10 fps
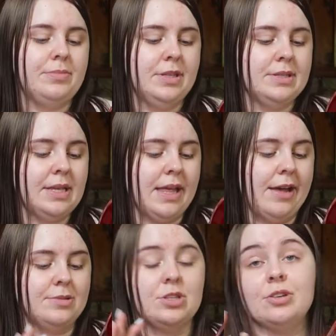things like
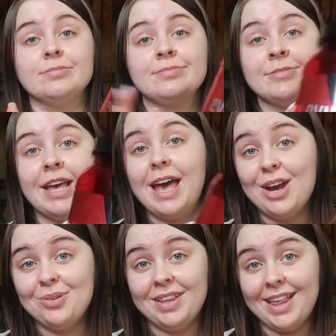that. So I
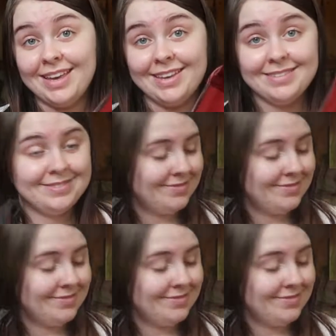really like it.